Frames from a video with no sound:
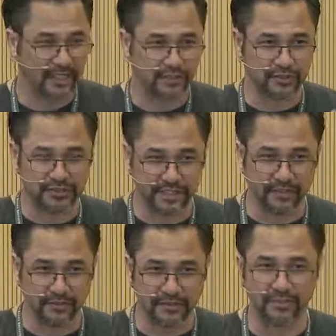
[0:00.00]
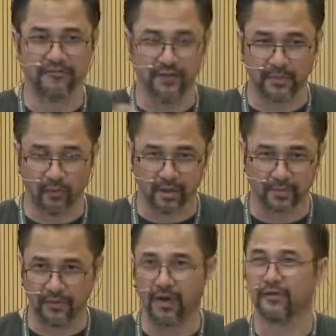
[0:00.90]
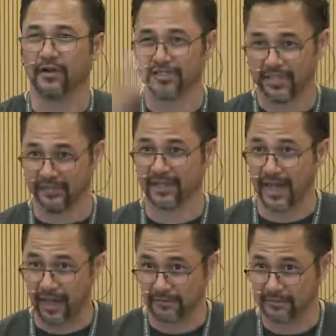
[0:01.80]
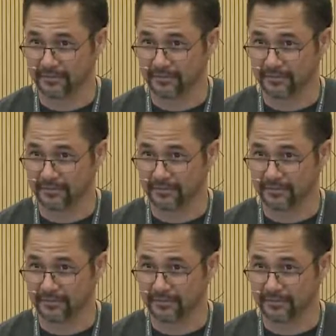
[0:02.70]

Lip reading: as your skills are fully portable across every cloud.